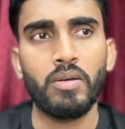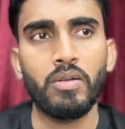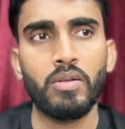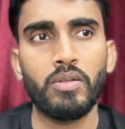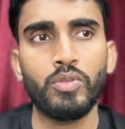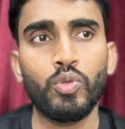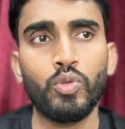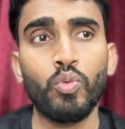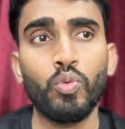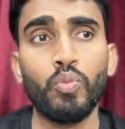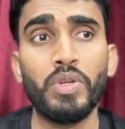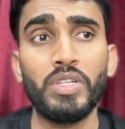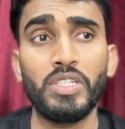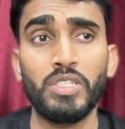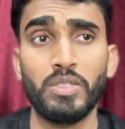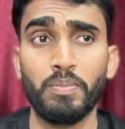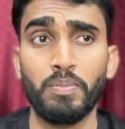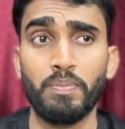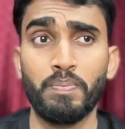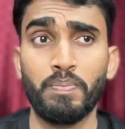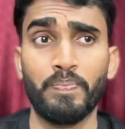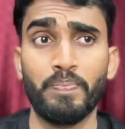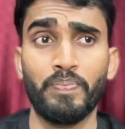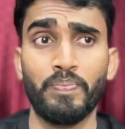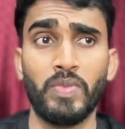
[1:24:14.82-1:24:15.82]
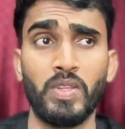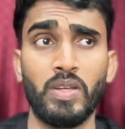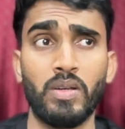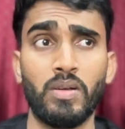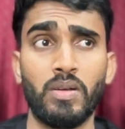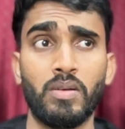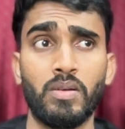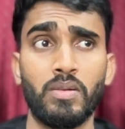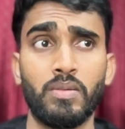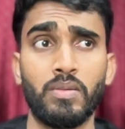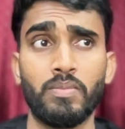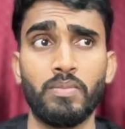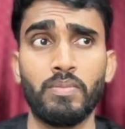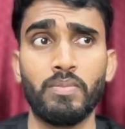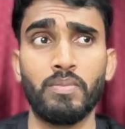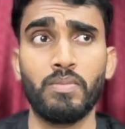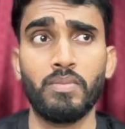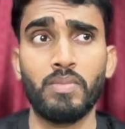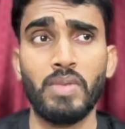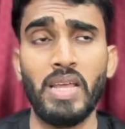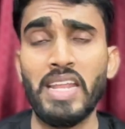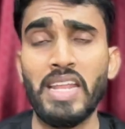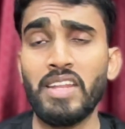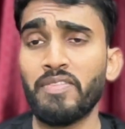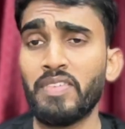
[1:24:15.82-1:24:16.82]
through which um,
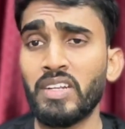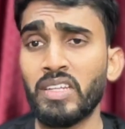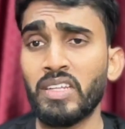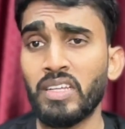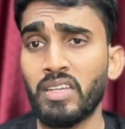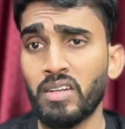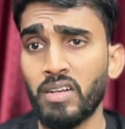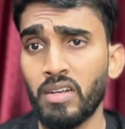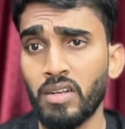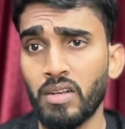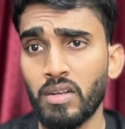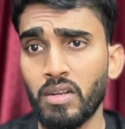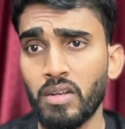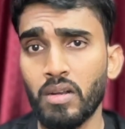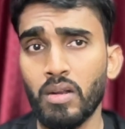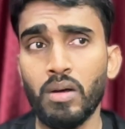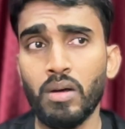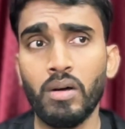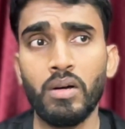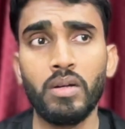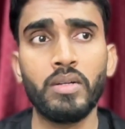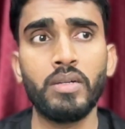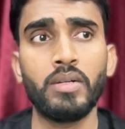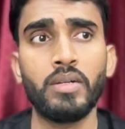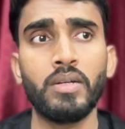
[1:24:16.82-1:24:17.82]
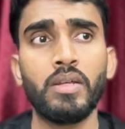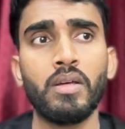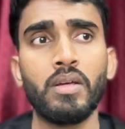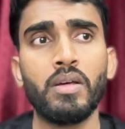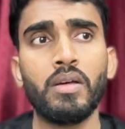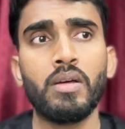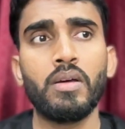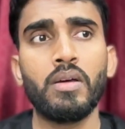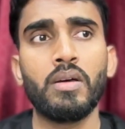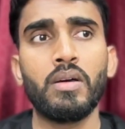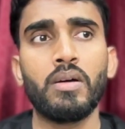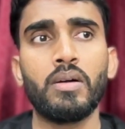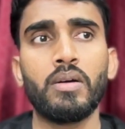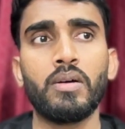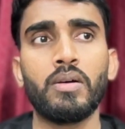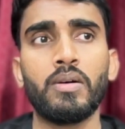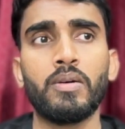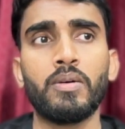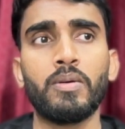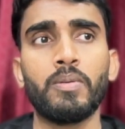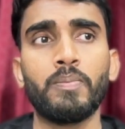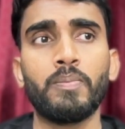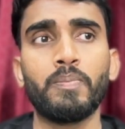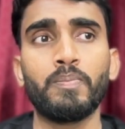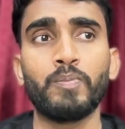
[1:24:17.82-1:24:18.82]
anyone can learn
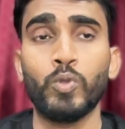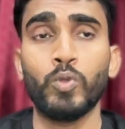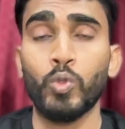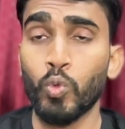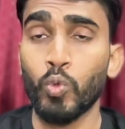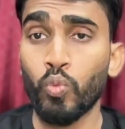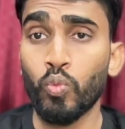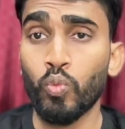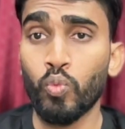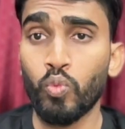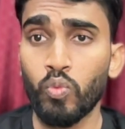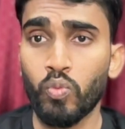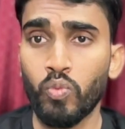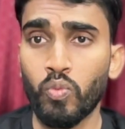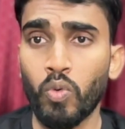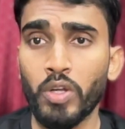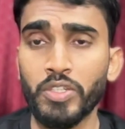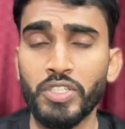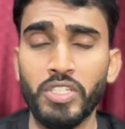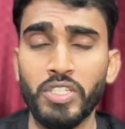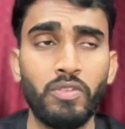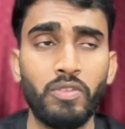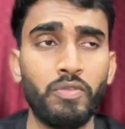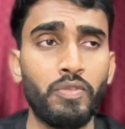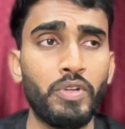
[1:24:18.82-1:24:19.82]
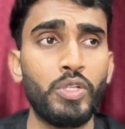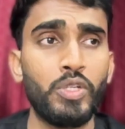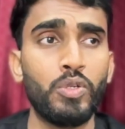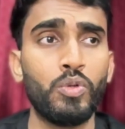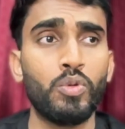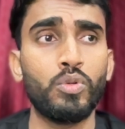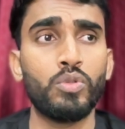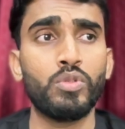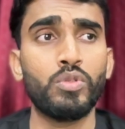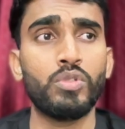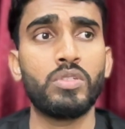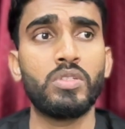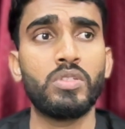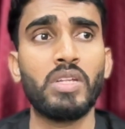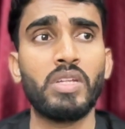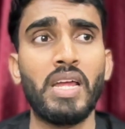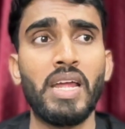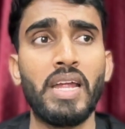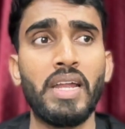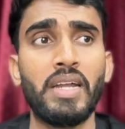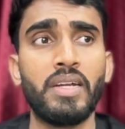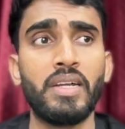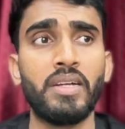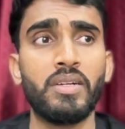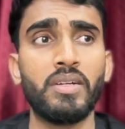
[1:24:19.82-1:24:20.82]
through watching videos
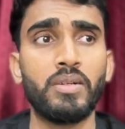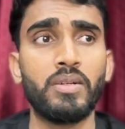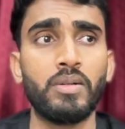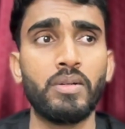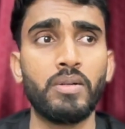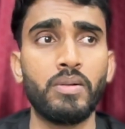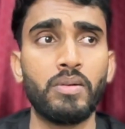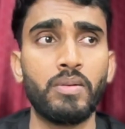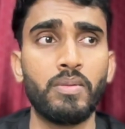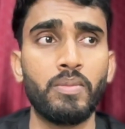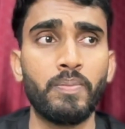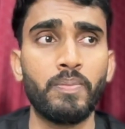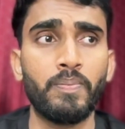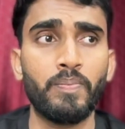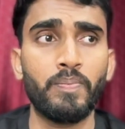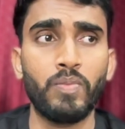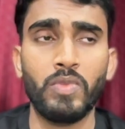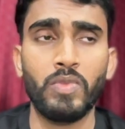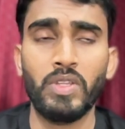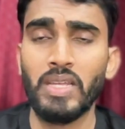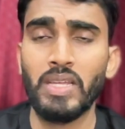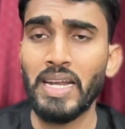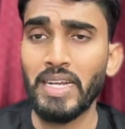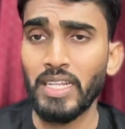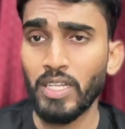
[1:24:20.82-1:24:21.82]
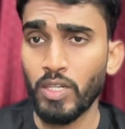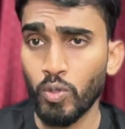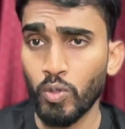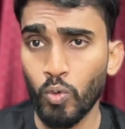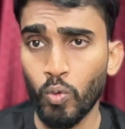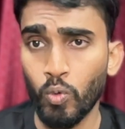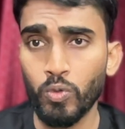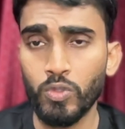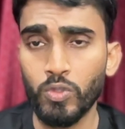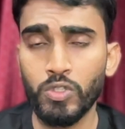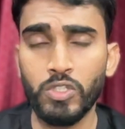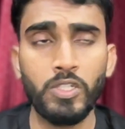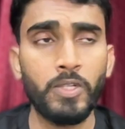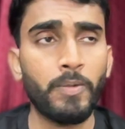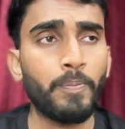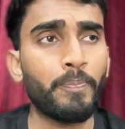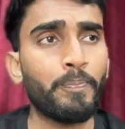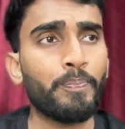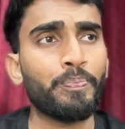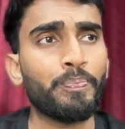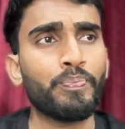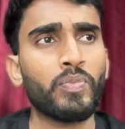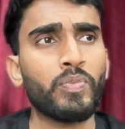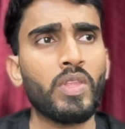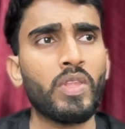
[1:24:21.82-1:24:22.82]
and getting notes.
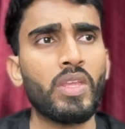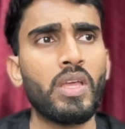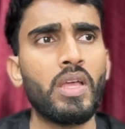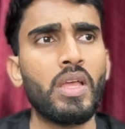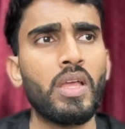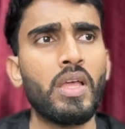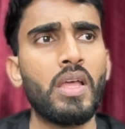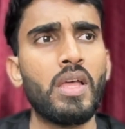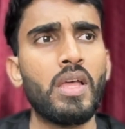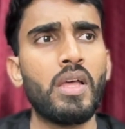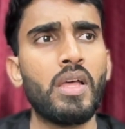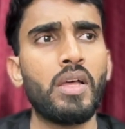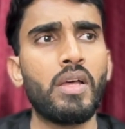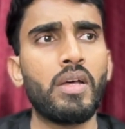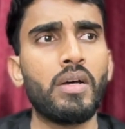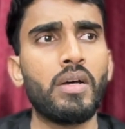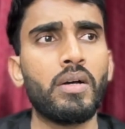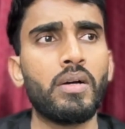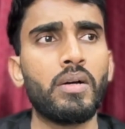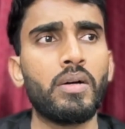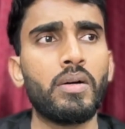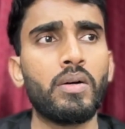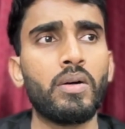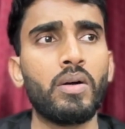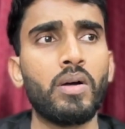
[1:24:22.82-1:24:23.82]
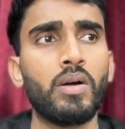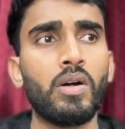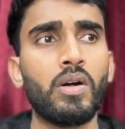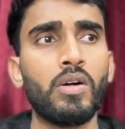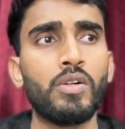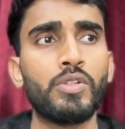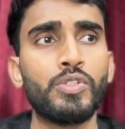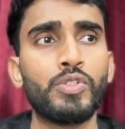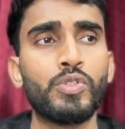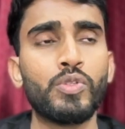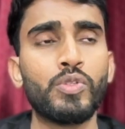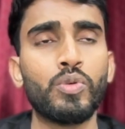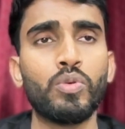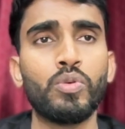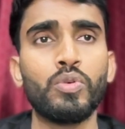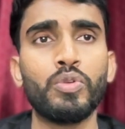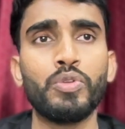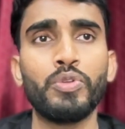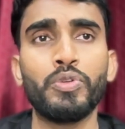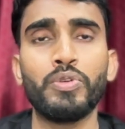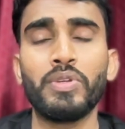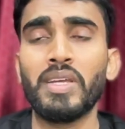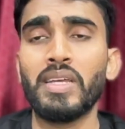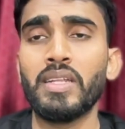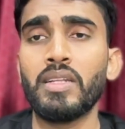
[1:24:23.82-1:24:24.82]
Also,
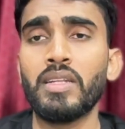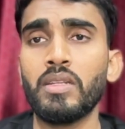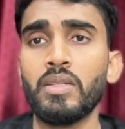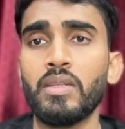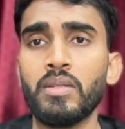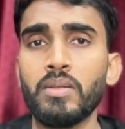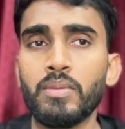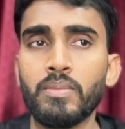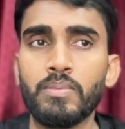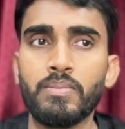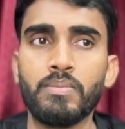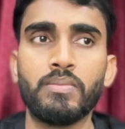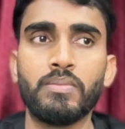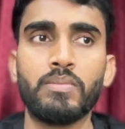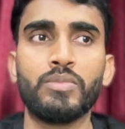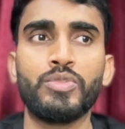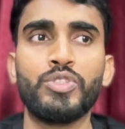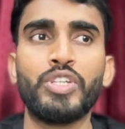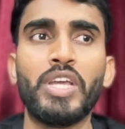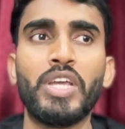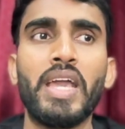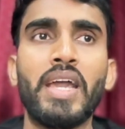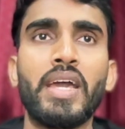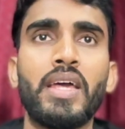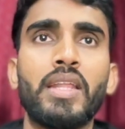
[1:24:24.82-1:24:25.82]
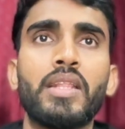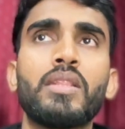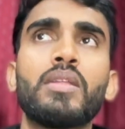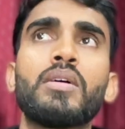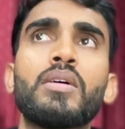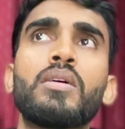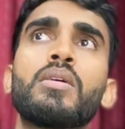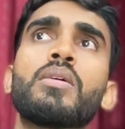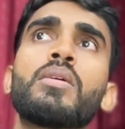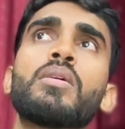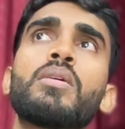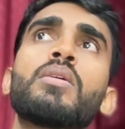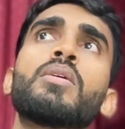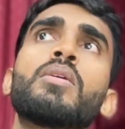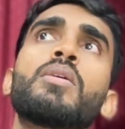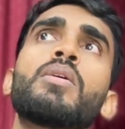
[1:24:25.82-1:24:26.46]
you can share the